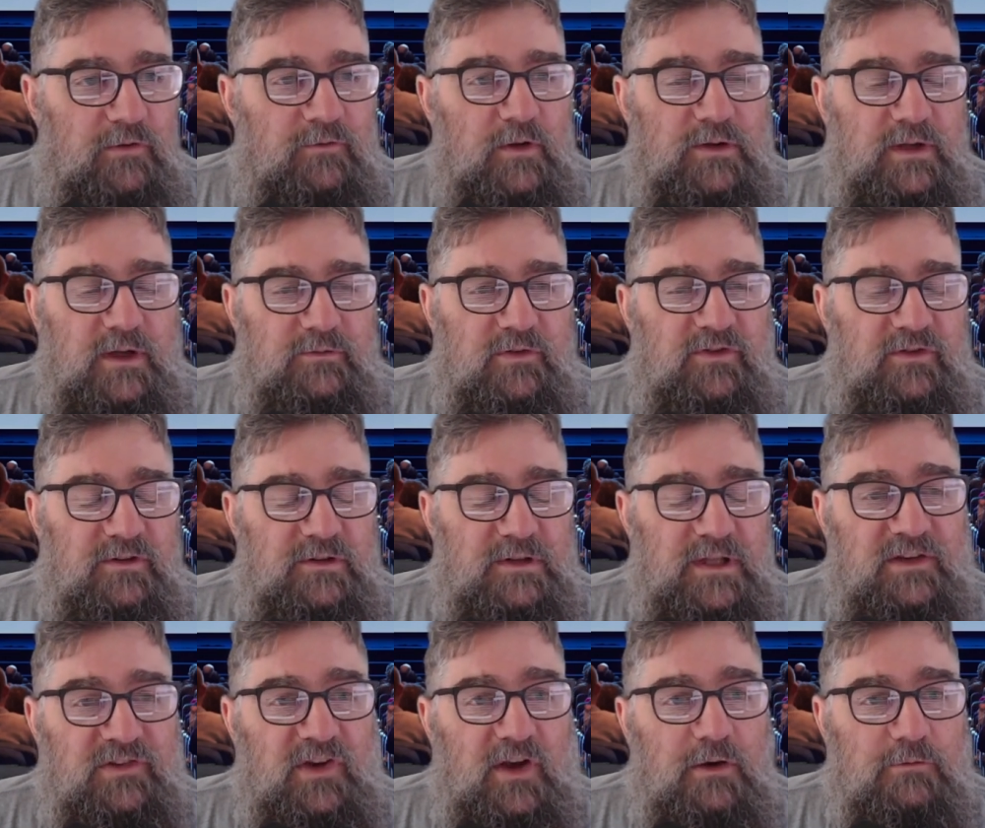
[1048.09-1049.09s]
for
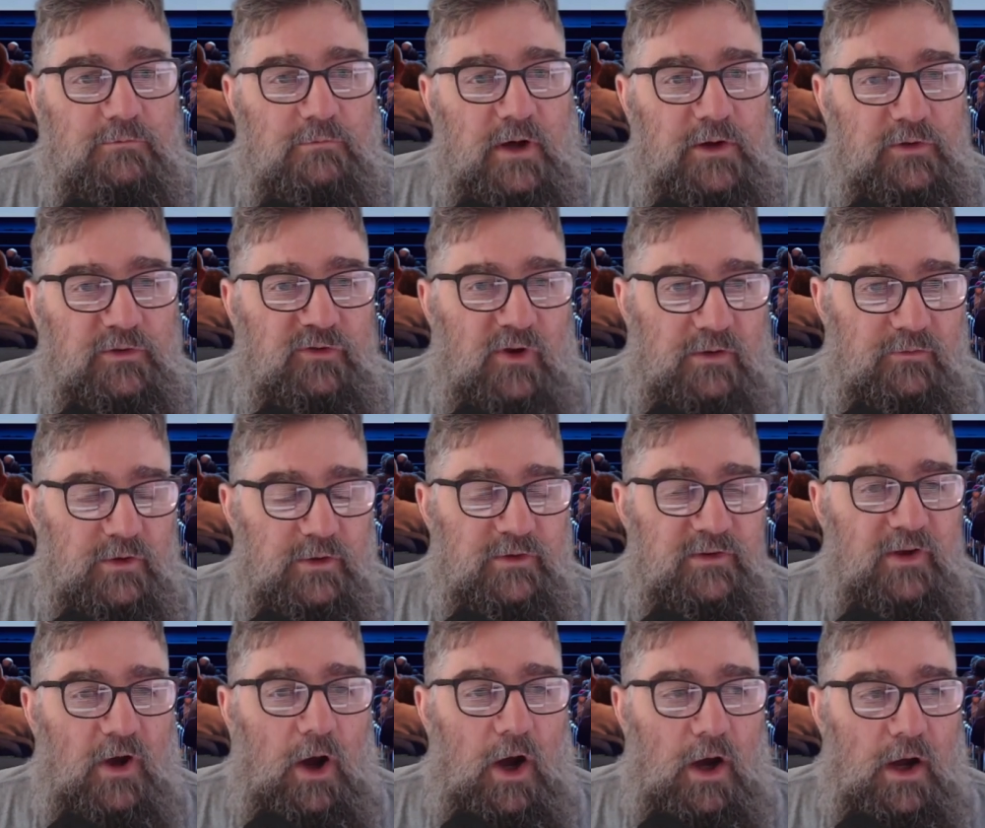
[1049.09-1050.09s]
leisure rail travel
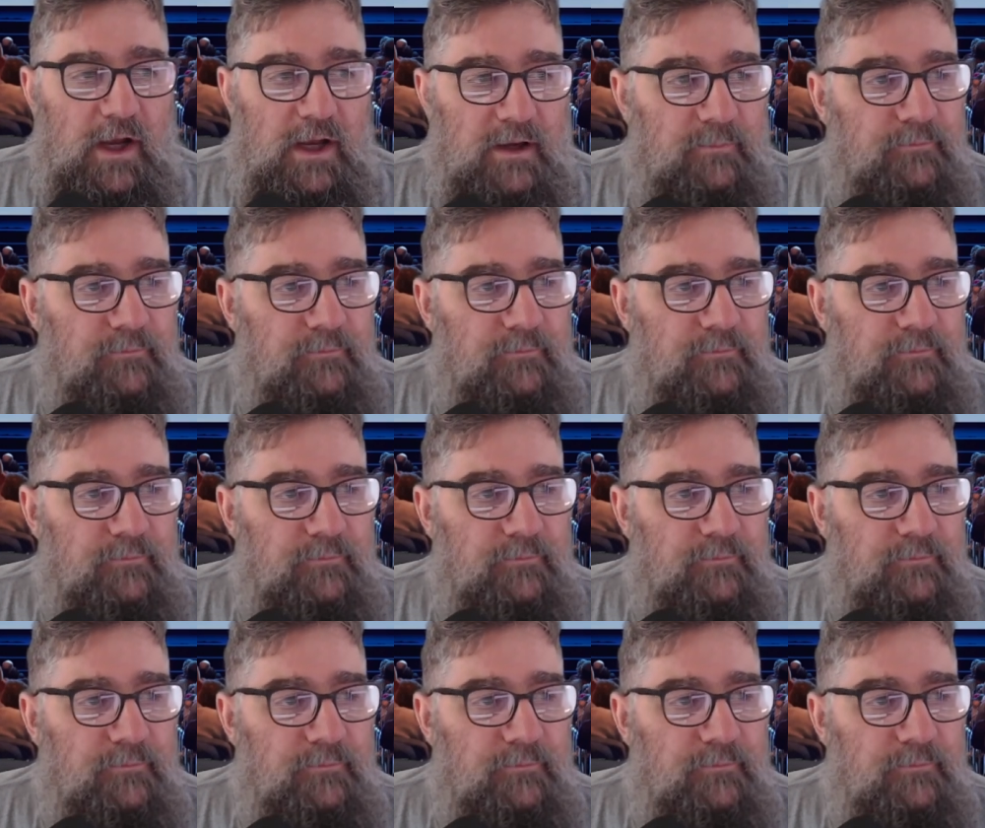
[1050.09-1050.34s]
is high.